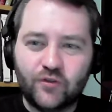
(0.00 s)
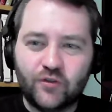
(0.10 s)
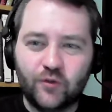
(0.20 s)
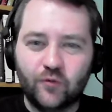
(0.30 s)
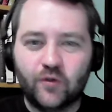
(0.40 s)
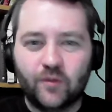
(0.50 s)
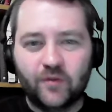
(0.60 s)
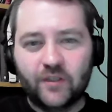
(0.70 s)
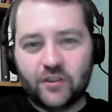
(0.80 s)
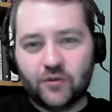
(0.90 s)
to
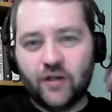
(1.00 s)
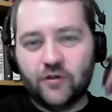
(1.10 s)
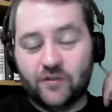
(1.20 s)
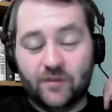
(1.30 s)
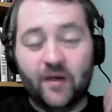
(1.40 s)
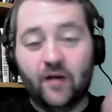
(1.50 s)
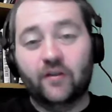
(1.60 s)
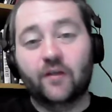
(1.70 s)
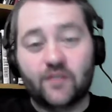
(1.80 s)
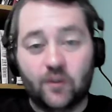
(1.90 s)
complete strangers.
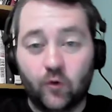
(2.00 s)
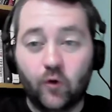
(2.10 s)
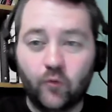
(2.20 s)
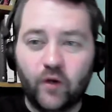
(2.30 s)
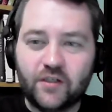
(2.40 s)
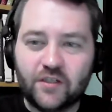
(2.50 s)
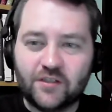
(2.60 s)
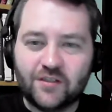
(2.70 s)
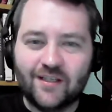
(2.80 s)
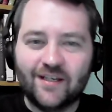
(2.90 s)
Apparently, it was a road rage
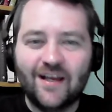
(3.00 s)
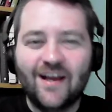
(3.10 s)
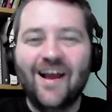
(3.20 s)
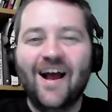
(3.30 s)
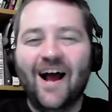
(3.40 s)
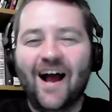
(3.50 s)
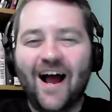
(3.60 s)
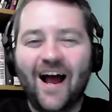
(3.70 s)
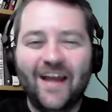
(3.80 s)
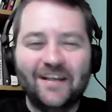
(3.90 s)
incident.
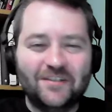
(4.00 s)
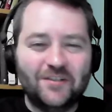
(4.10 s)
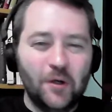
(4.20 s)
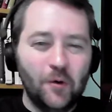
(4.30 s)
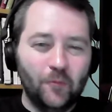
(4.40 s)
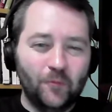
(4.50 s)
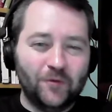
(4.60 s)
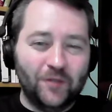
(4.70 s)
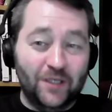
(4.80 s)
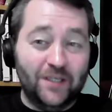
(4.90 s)
I don't
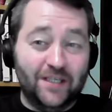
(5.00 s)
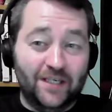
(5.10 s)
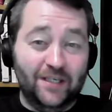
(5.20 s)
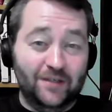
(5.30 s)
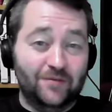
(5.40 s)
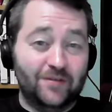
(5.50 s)
think he.